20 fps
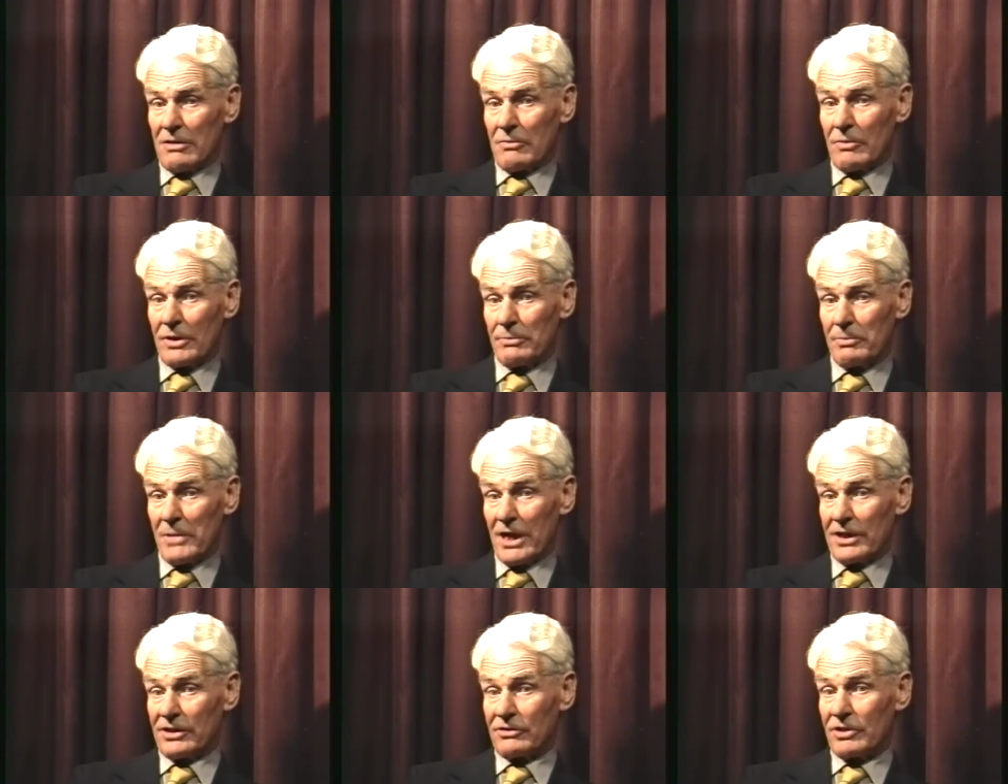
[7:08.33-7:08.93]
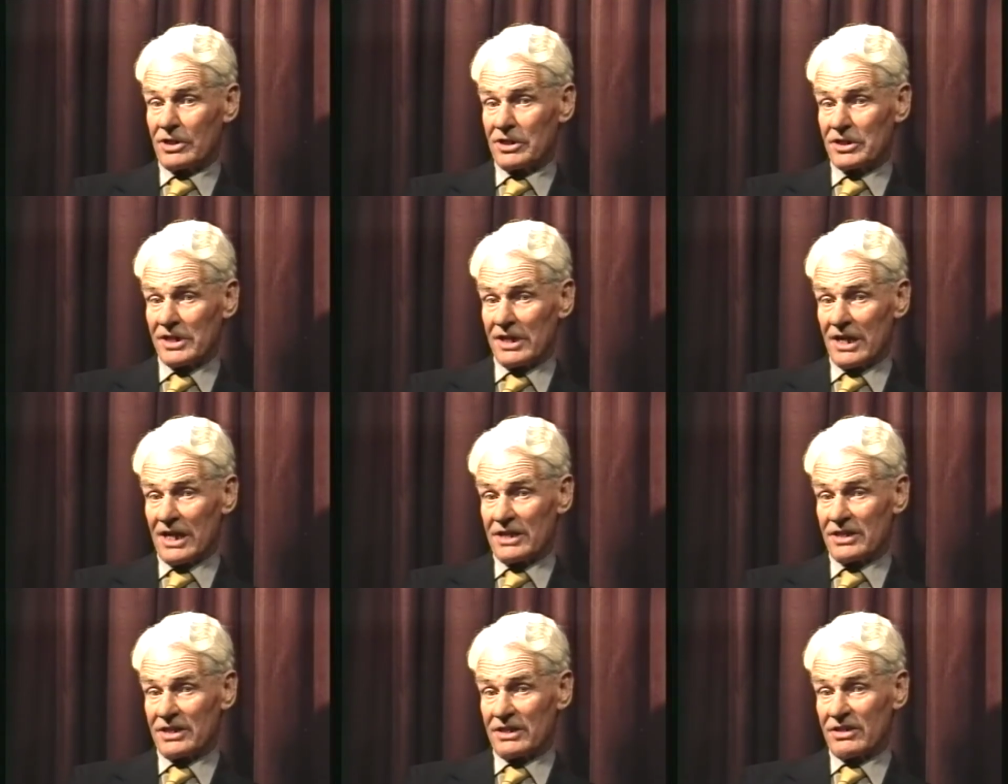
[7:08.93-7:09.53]
one might
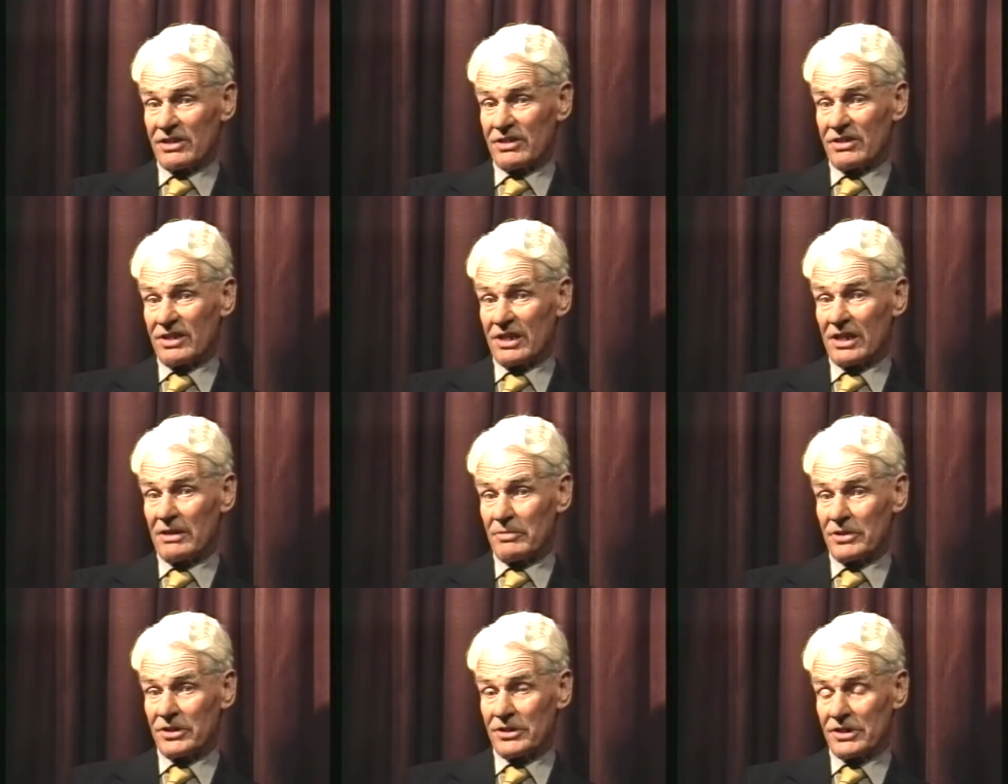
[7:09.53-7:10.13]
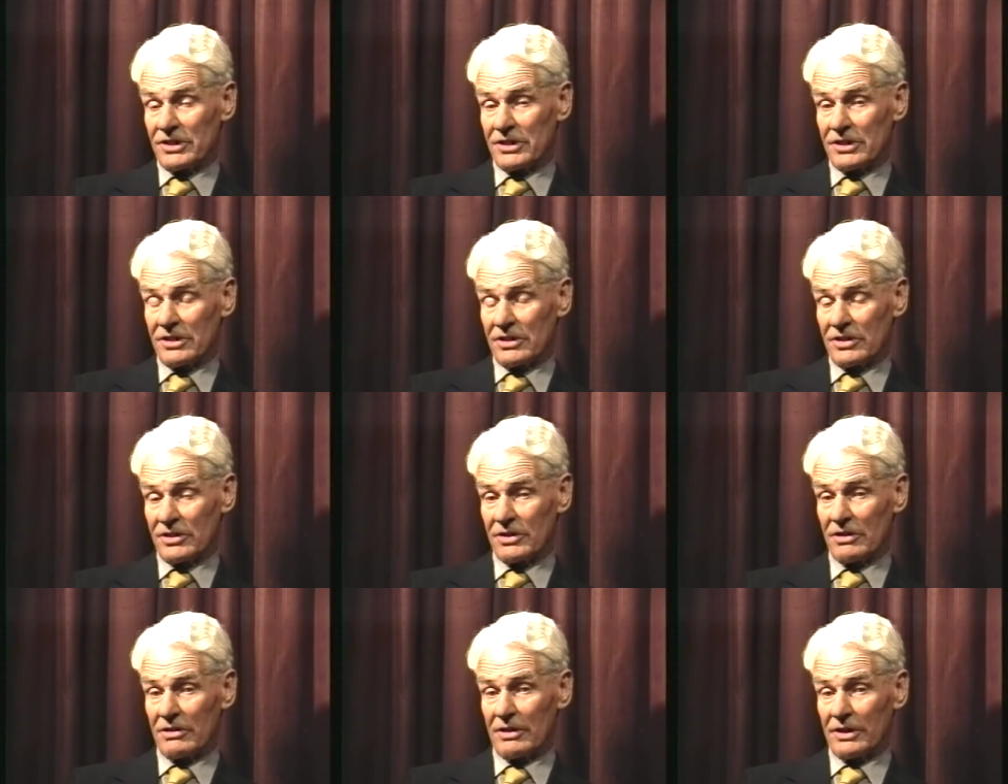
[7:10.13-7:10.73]
criticise its syllabuses
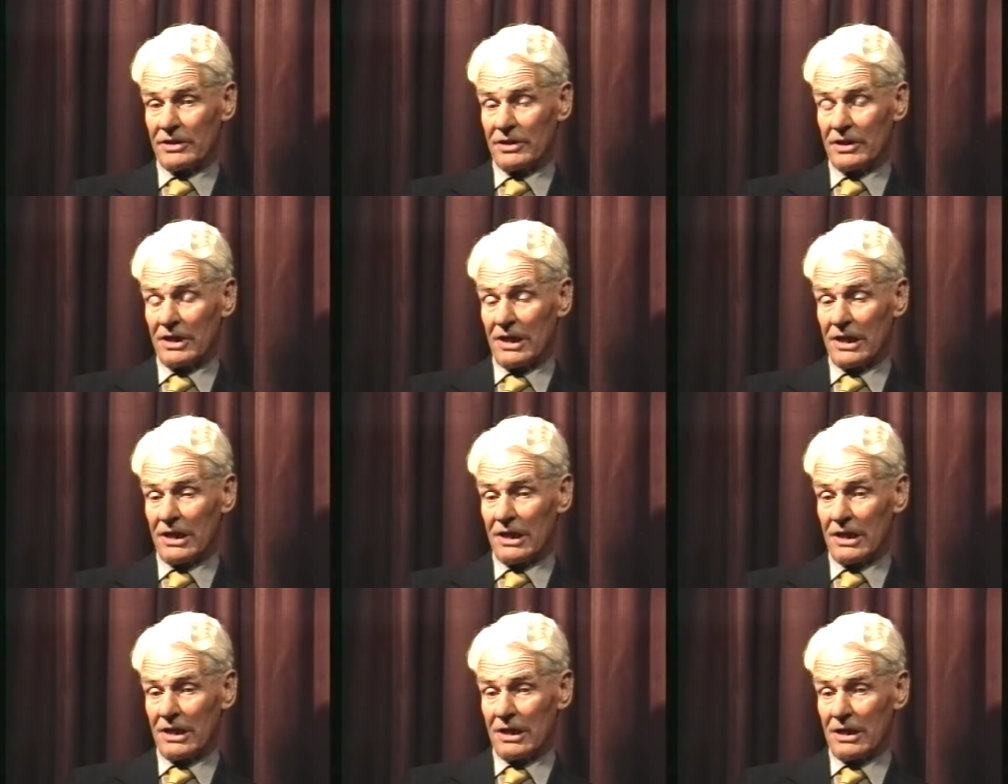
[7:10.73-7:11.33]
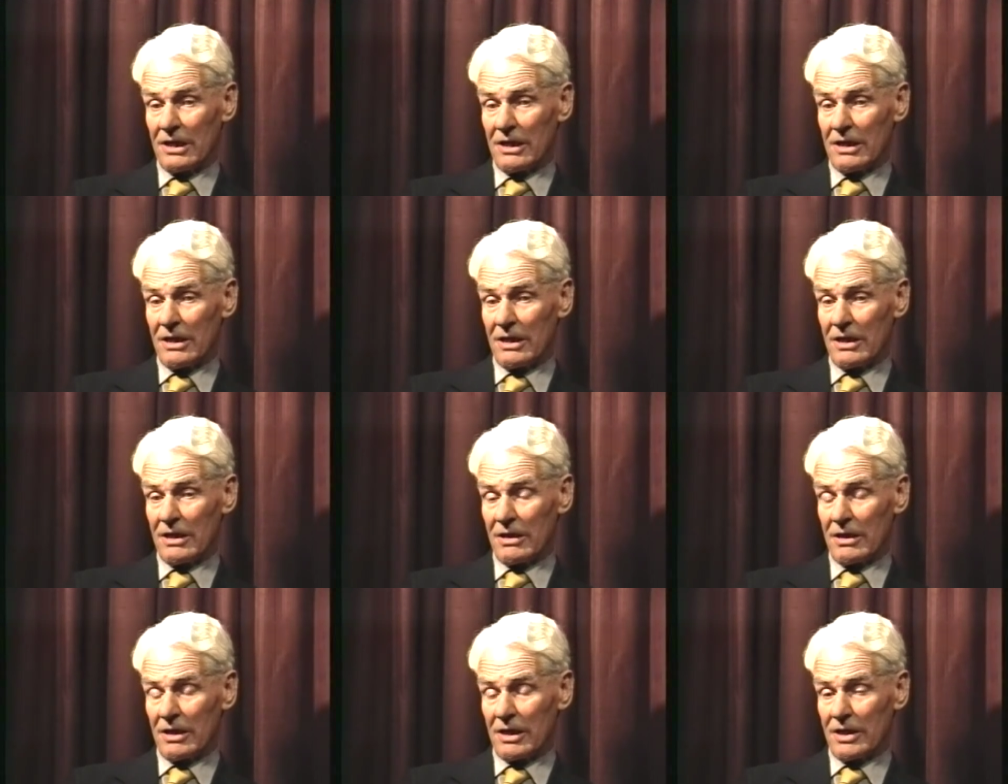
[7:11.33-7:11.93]
and so on,
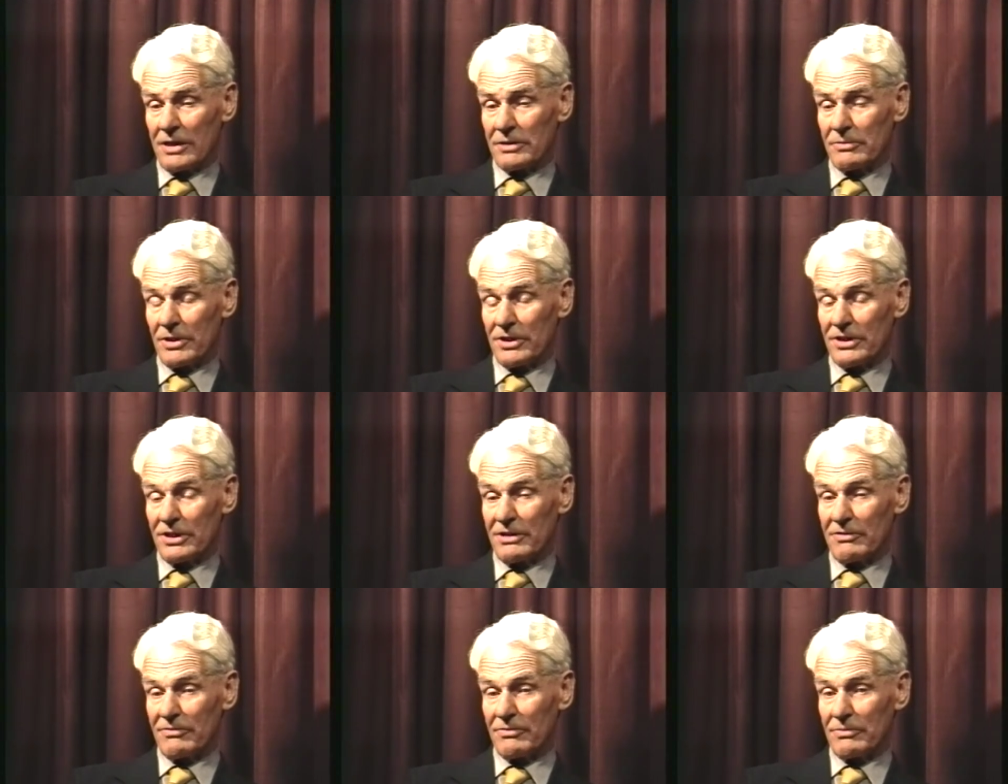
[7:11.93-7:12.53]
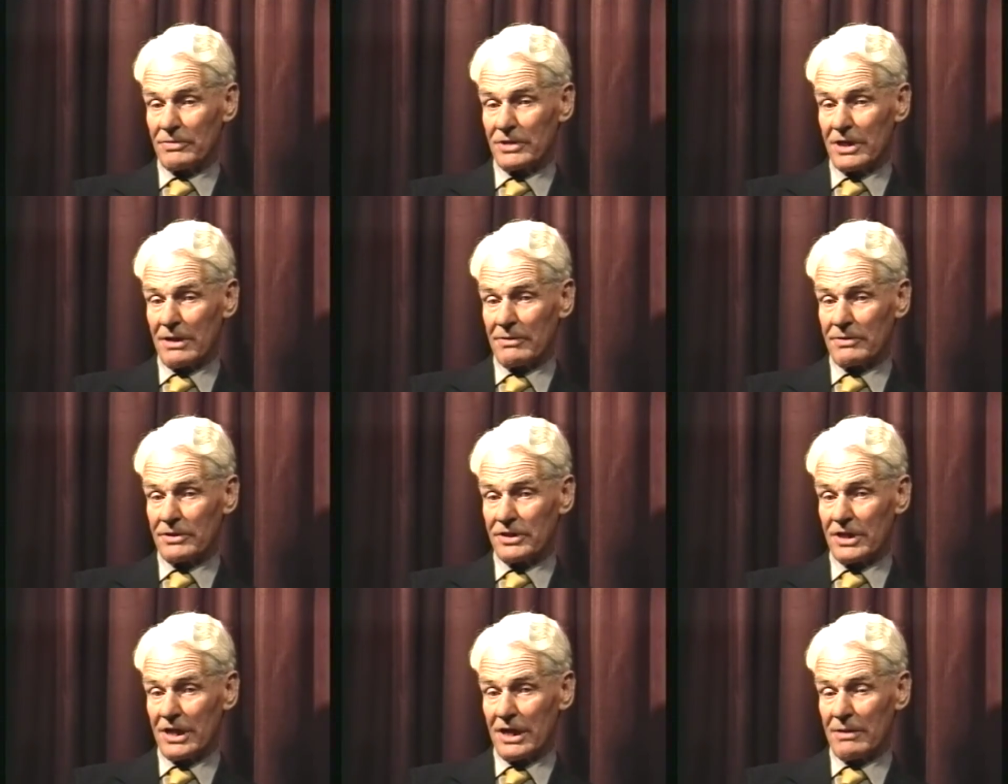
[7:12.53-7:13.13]
uh, uh, as one did from time
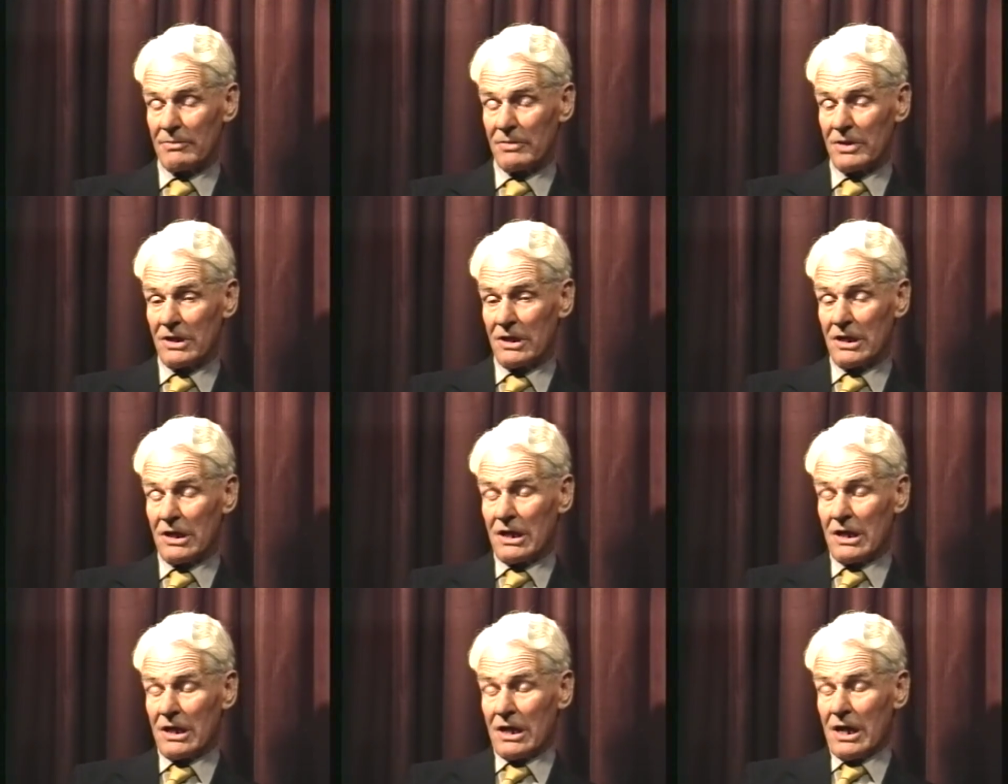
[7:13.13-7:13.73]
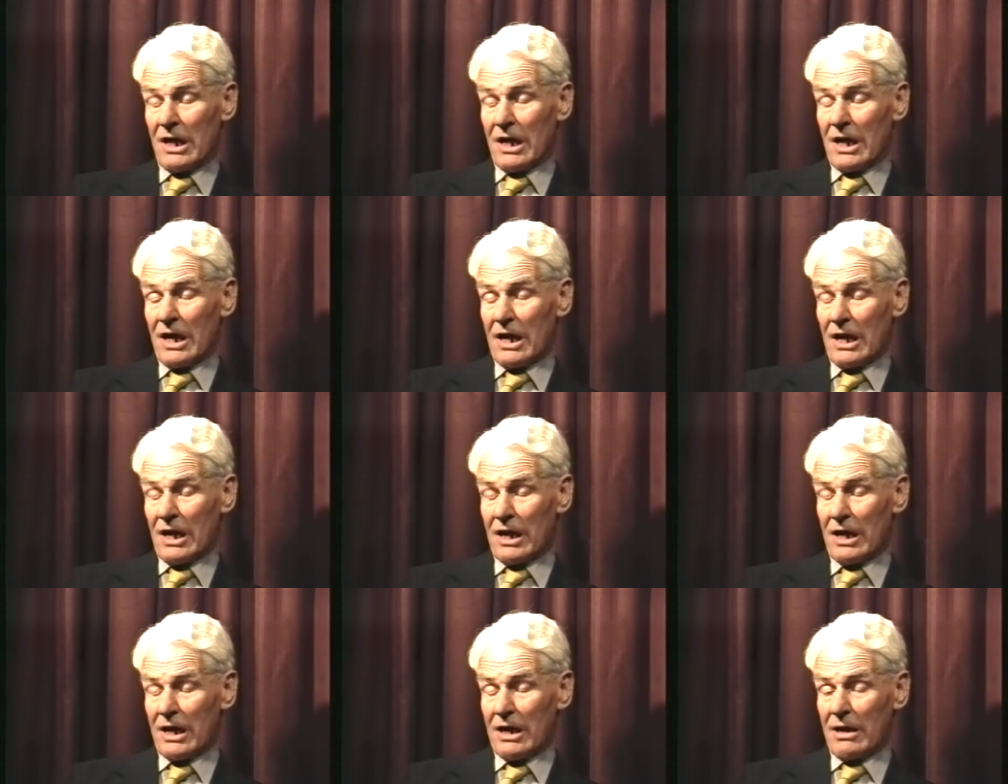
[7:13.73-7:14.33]
to time.
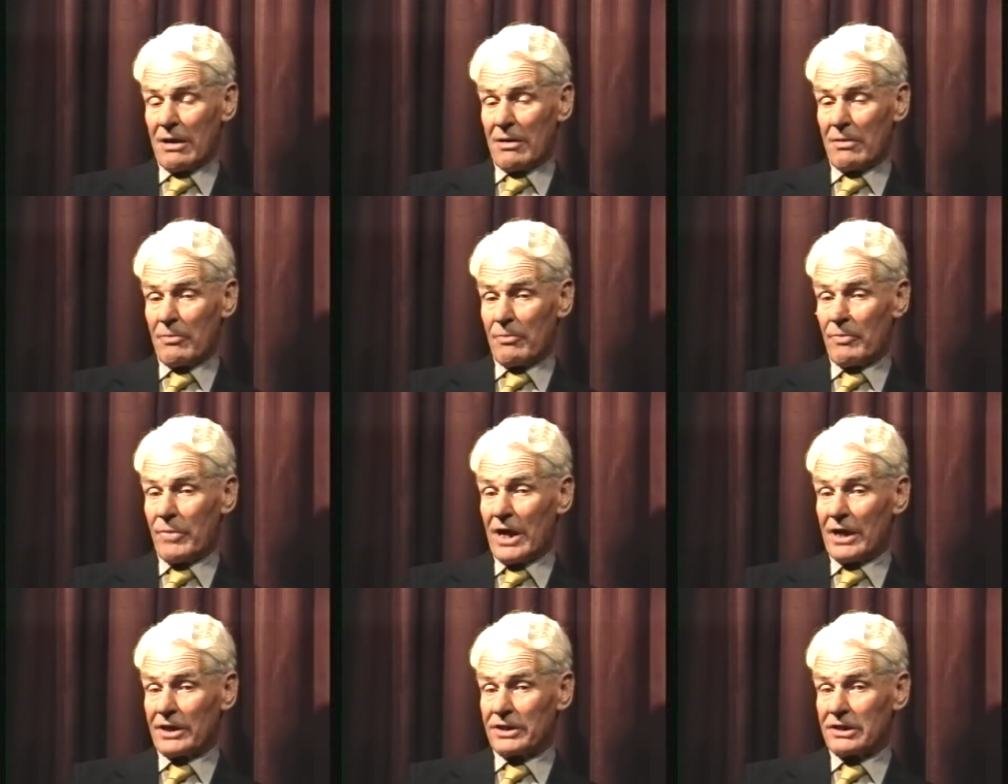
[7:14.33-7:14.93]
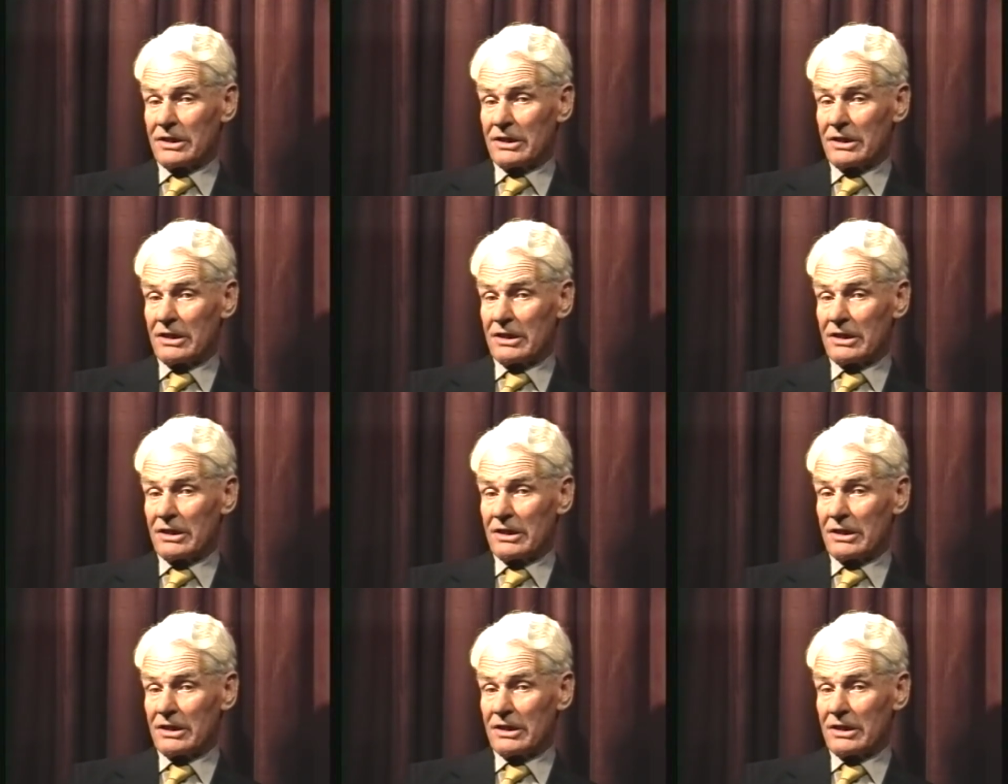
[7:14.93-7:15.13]
Uh, but